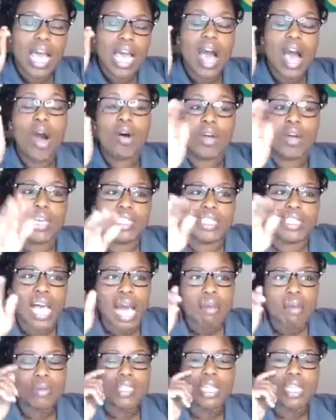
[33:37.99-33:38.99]
Okay, so I
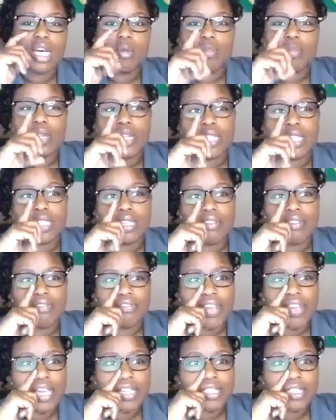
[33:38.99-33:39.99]
was helping this
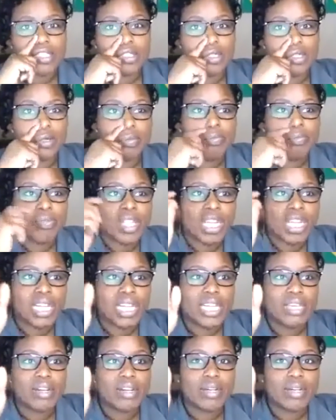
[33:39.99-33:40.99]
investor
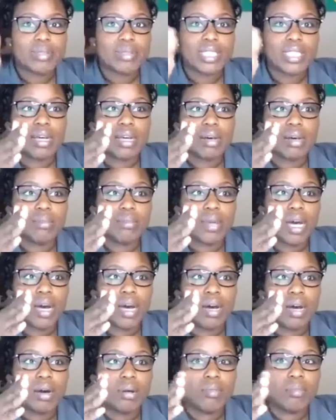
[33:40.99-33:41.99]
clear up
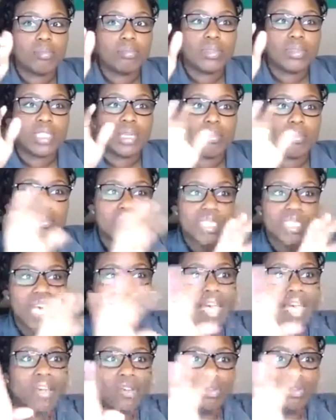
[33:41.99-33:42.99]
some
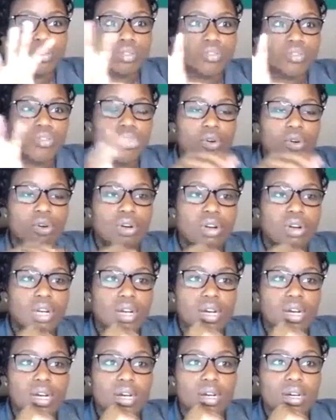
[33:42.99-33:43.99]
titles for
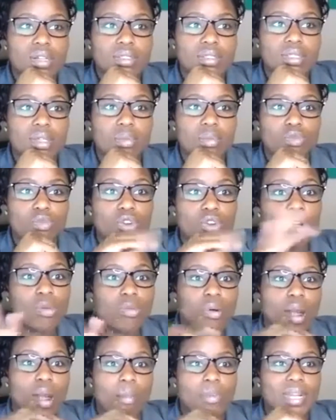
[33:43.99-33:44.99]
some rental
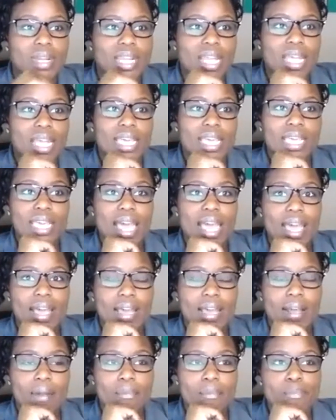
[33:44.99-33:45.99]
property that he
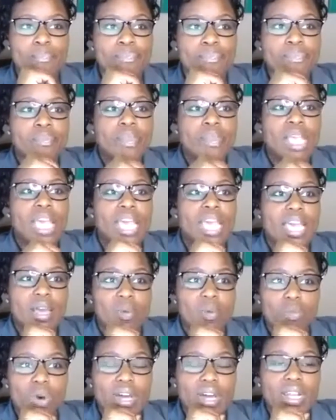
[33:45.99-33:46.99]
had, and
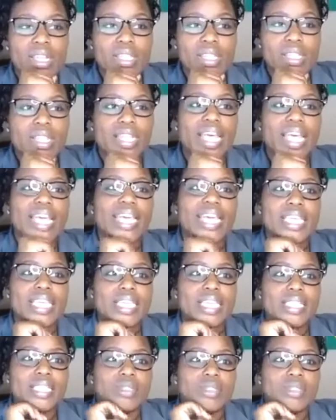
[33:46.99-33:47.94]
one of the ladies,